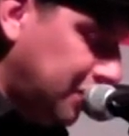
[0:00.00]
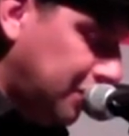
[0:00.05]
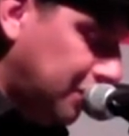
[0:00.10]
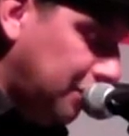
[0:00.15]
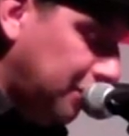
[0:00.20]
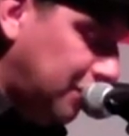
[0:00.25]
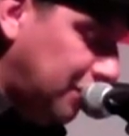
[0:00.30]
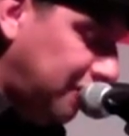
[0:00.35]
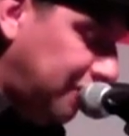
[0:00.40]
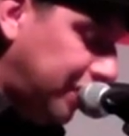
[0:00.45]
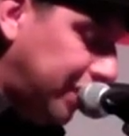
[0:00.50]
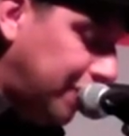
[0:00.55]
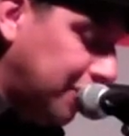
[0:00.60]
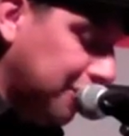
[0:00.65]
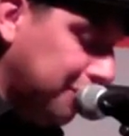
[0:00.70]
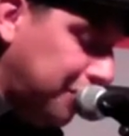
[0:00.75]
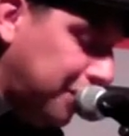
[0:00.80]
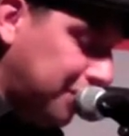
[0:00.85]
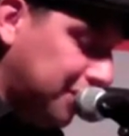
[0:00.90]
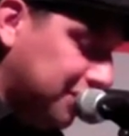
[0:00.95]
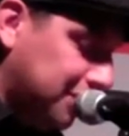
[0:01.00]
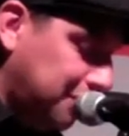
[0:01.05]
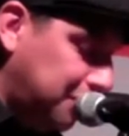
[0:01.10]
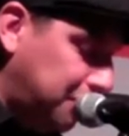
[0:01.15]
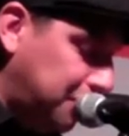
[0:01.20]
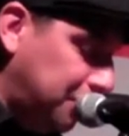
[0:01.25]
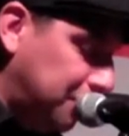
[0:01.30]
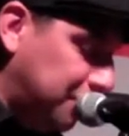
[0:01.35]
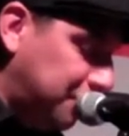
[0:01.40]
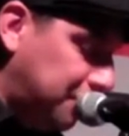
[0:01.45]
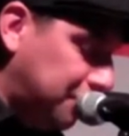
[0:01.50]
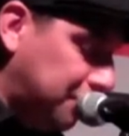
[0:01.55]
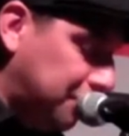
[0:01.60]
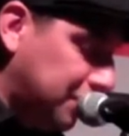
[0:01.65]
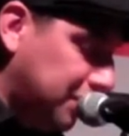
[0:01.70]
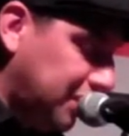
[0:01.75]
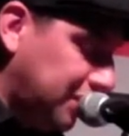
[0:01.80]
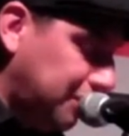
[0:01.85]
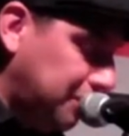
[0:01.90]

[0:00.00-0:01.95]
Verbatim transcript: though the flower mart seemed beautiful and